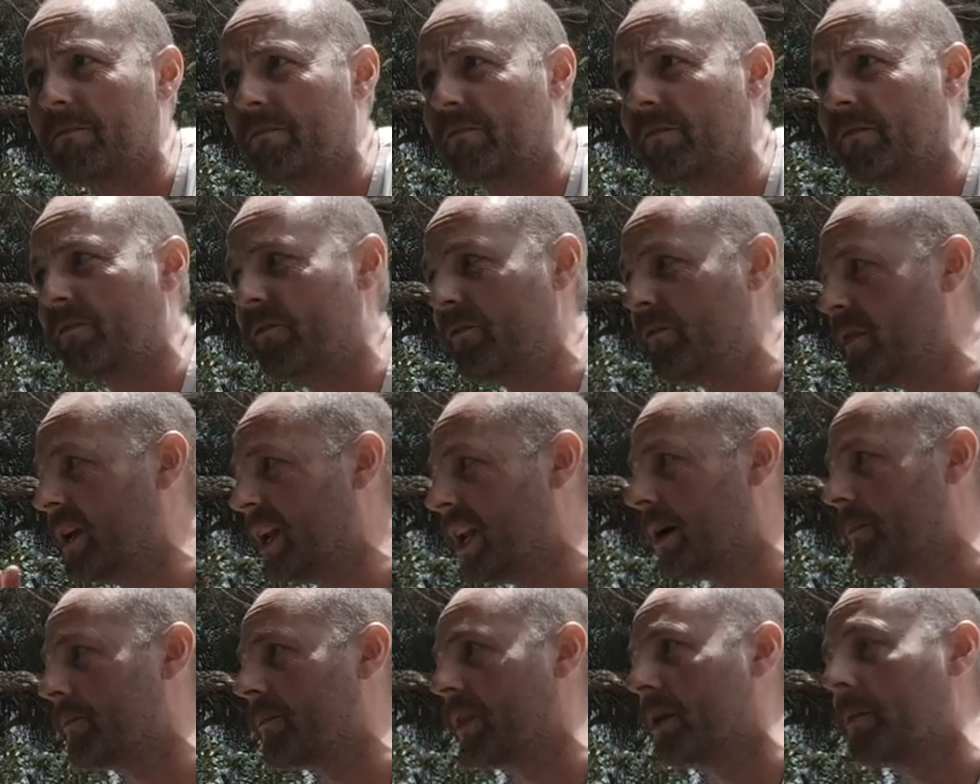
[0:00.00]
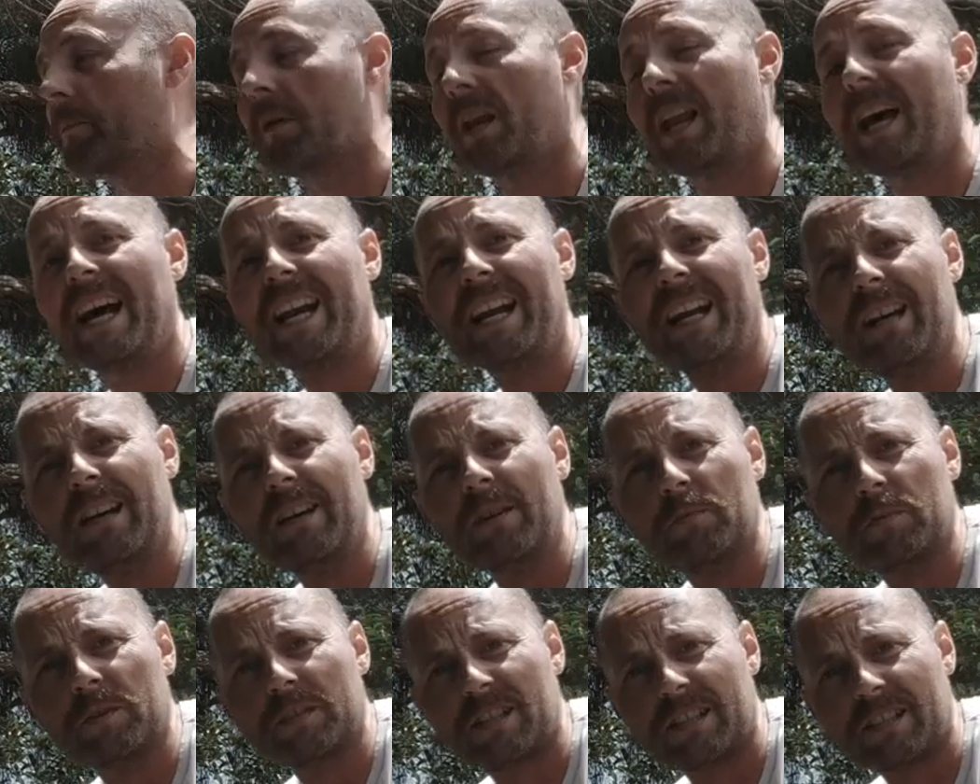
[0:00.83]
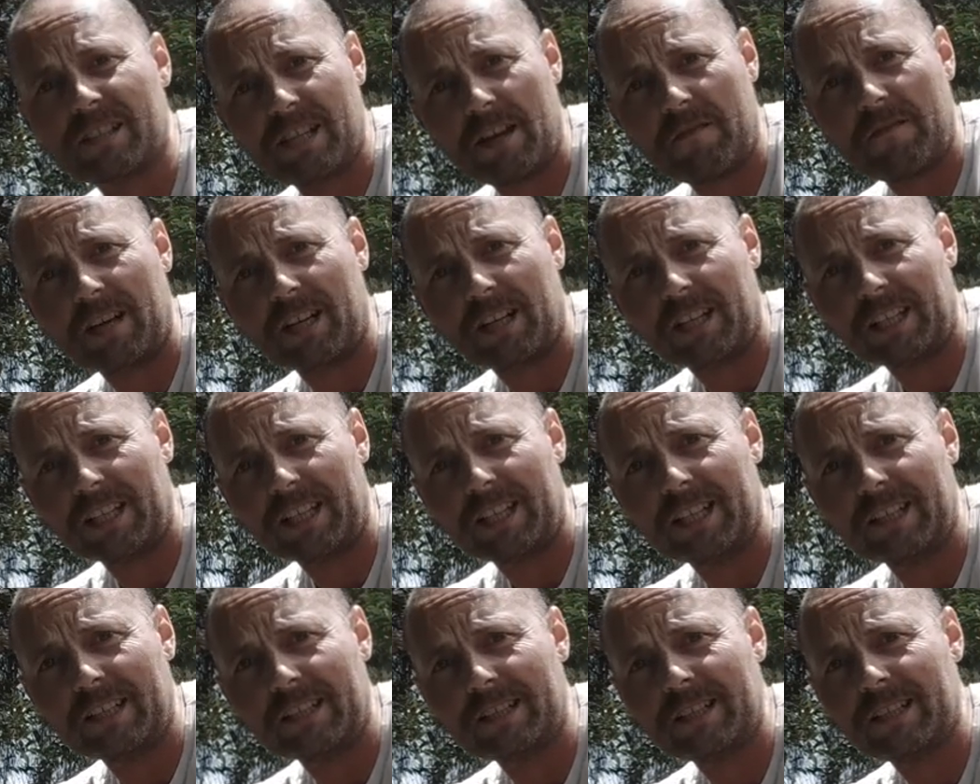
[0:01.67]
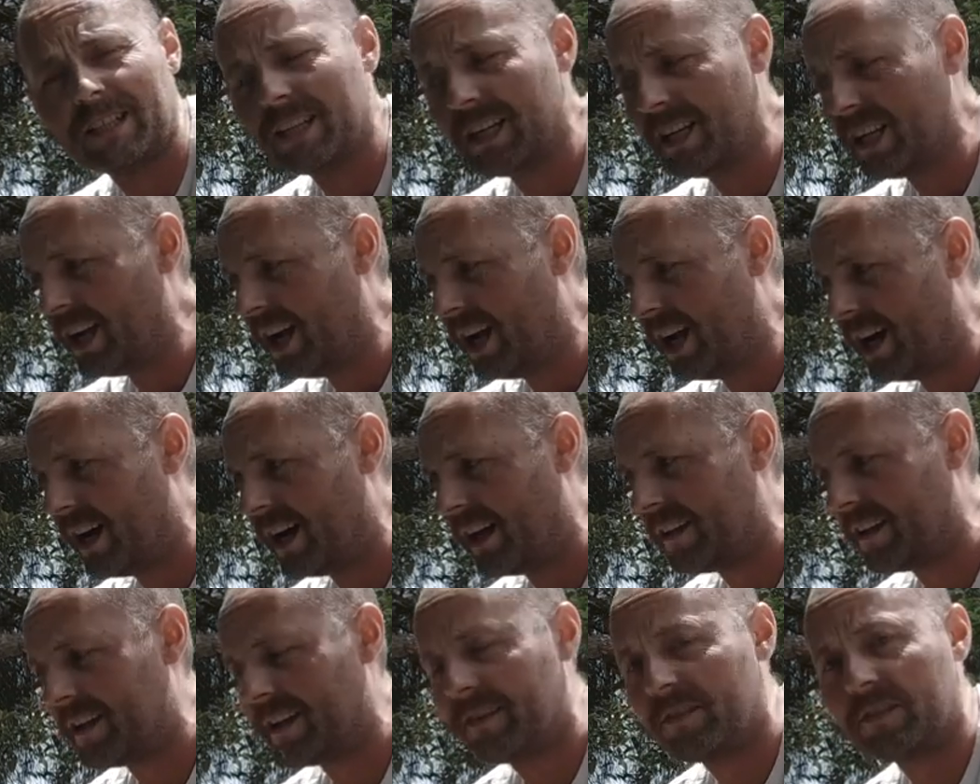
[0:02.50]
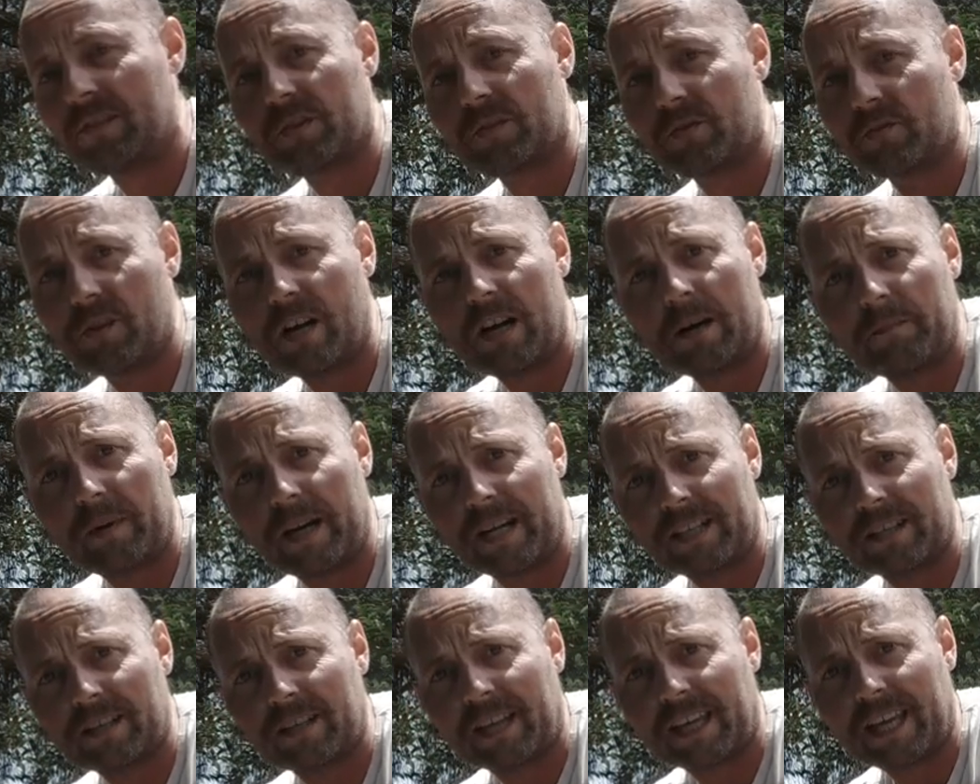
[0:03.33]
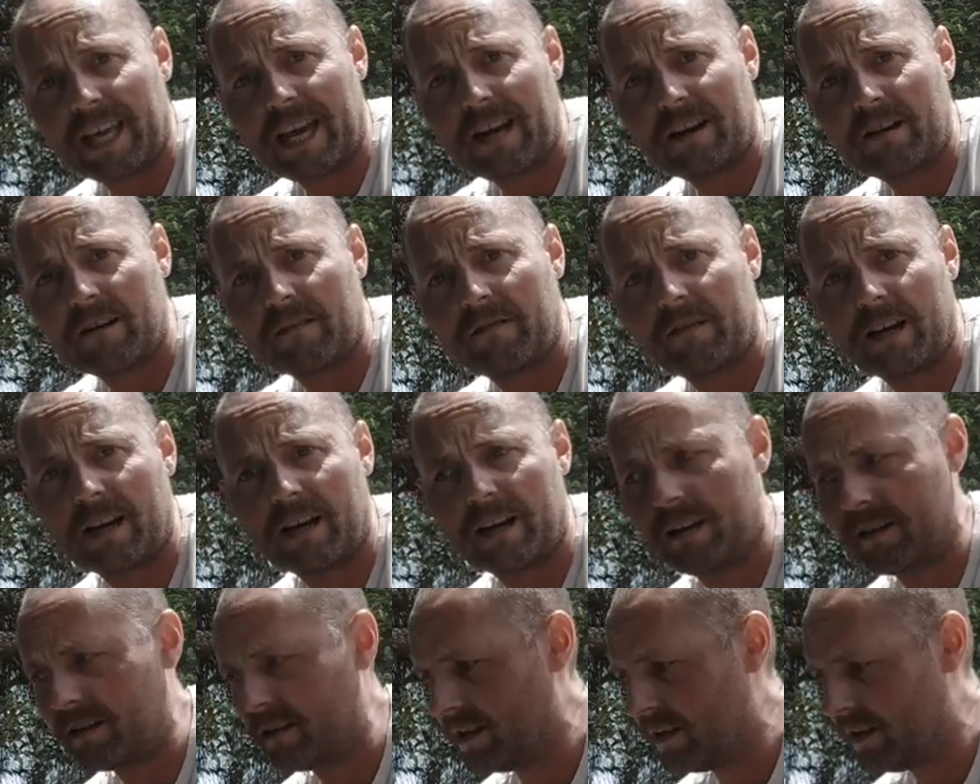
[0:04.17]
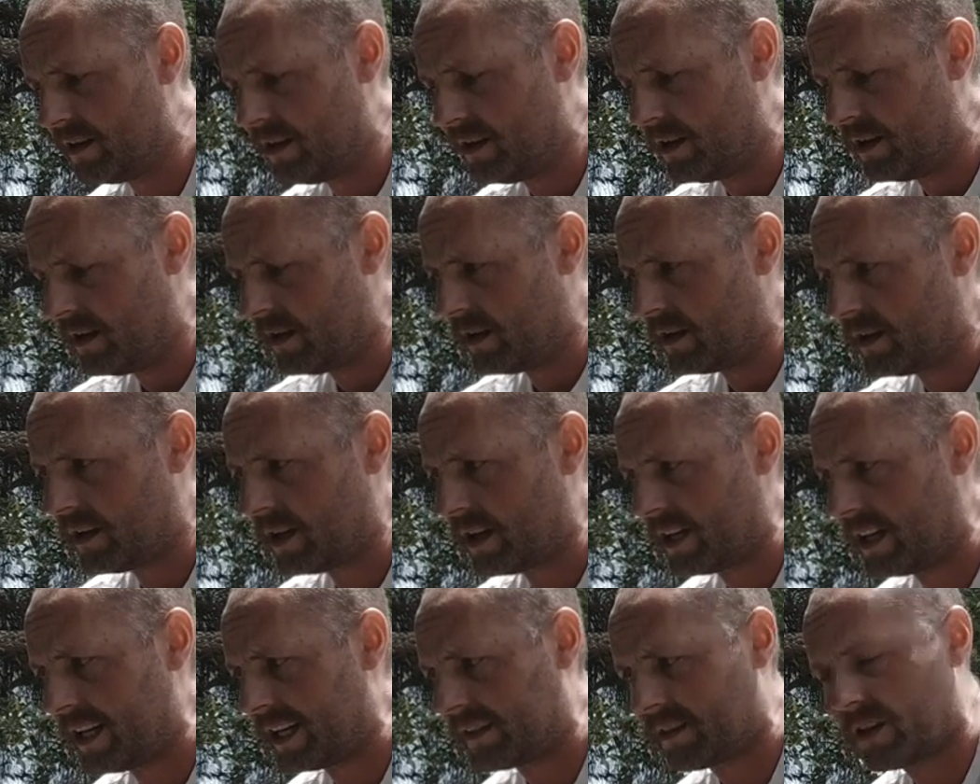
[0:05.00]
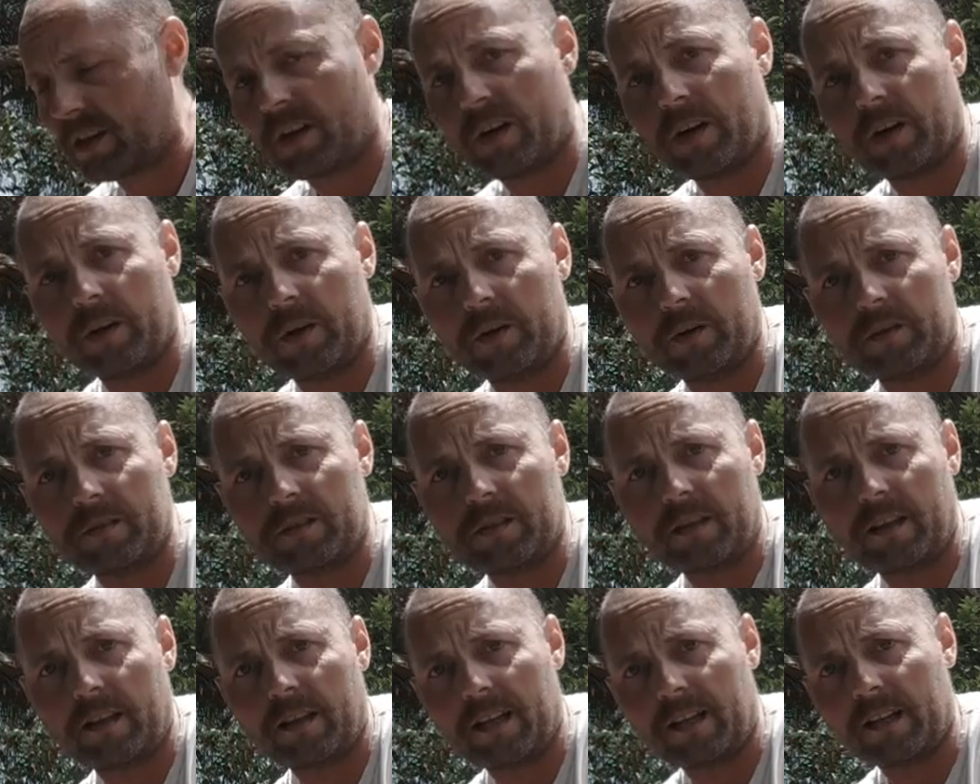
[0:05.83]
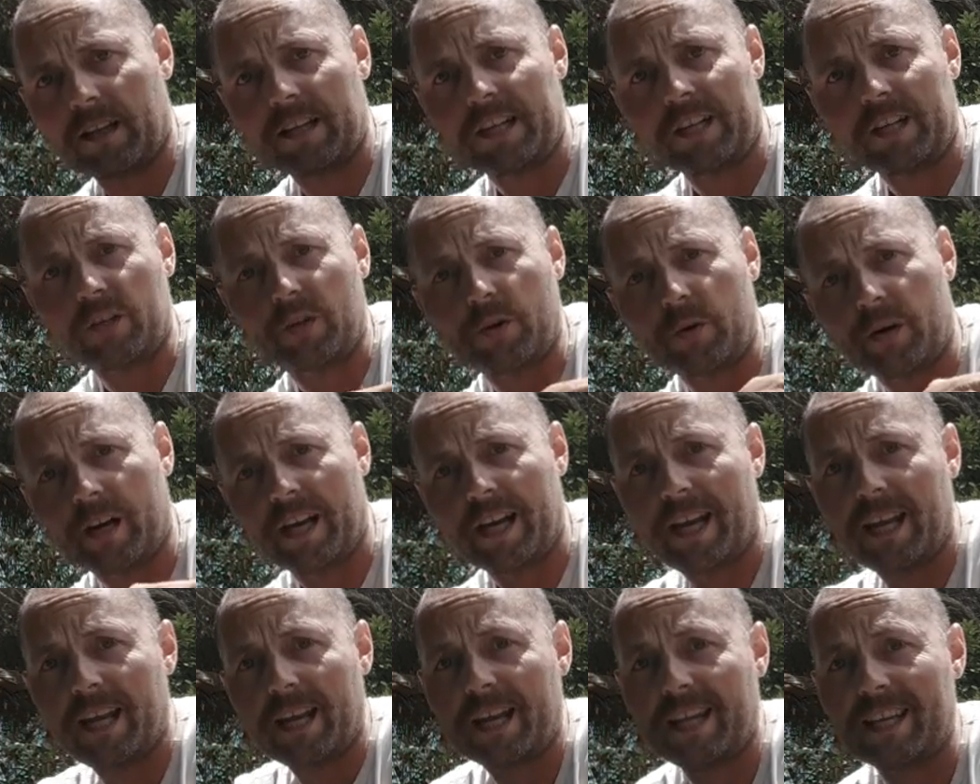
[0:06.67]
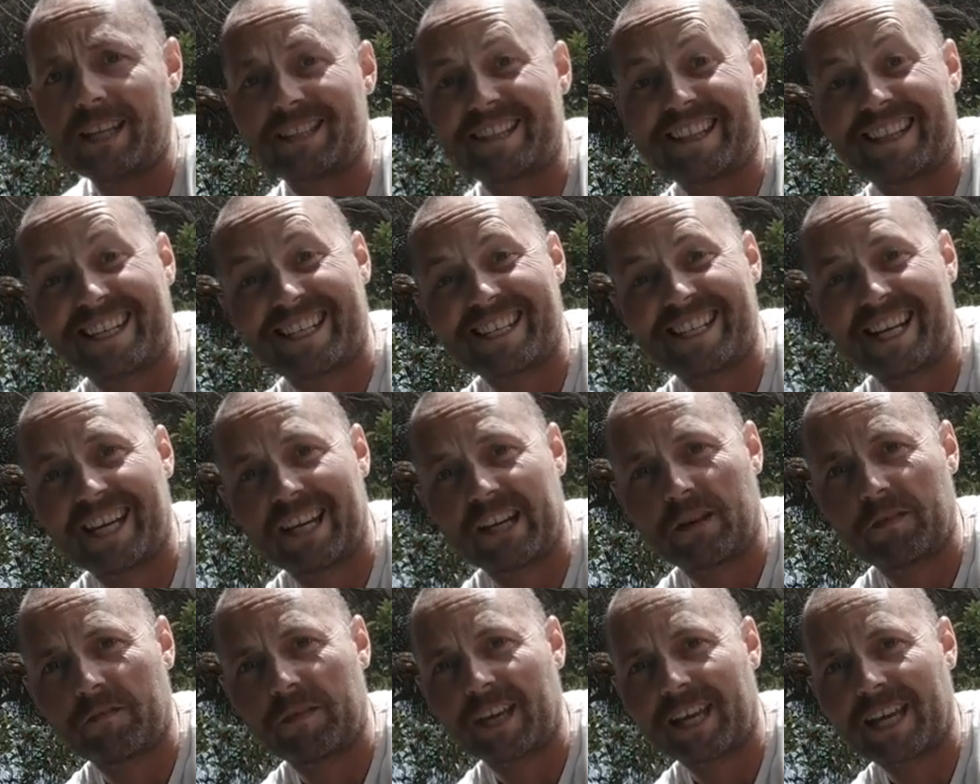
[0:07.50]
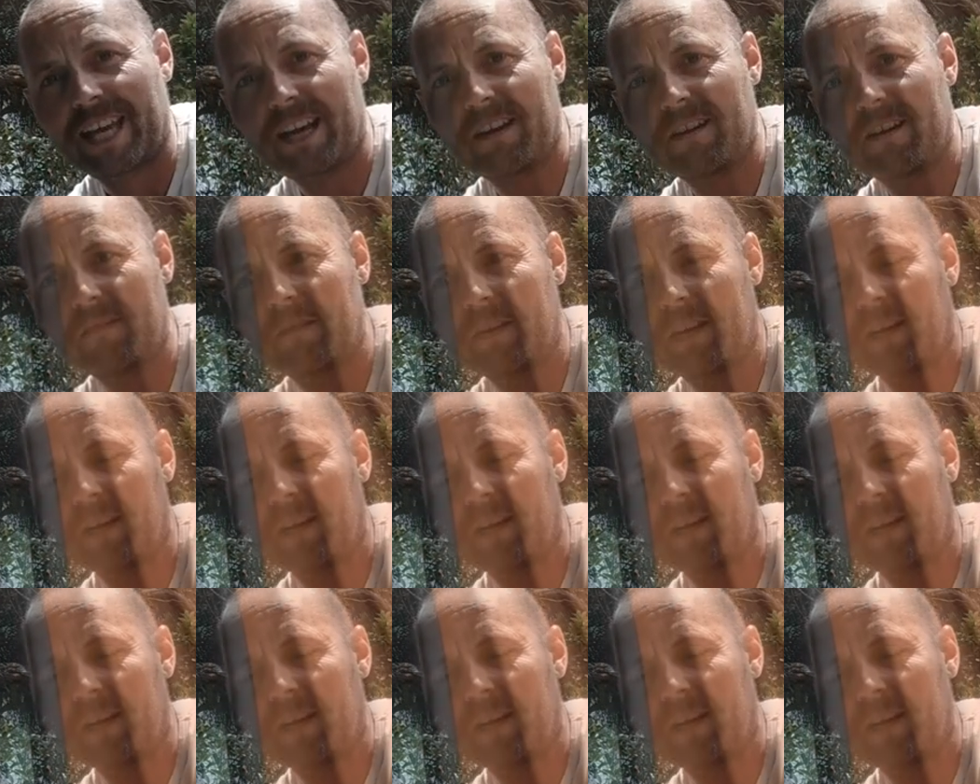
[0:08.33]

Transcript: fill up the bladder, which is seventy litres, and then just drive back to the caravan, connect the hose, and then let it drain into the tank of the caravan.